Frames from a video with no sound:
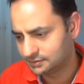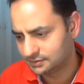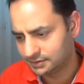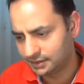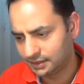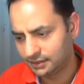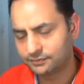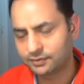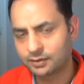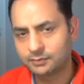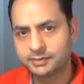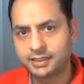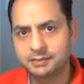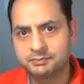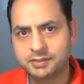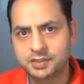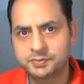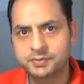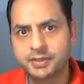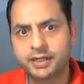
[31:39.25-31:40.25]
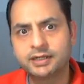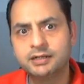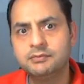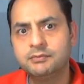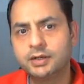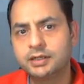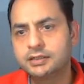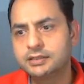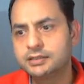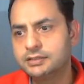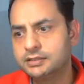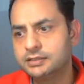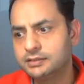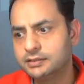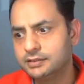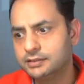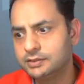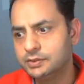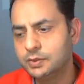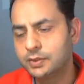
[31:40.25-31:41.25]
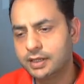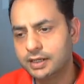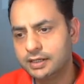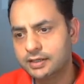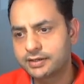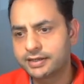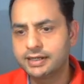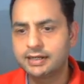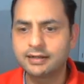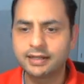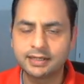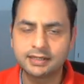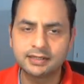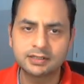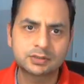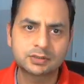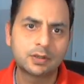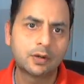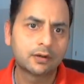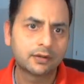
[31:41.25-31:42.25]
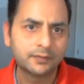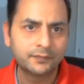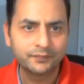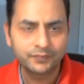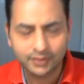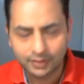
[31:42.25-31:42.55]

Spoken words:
Think from that perspective, but you can trade like a stock.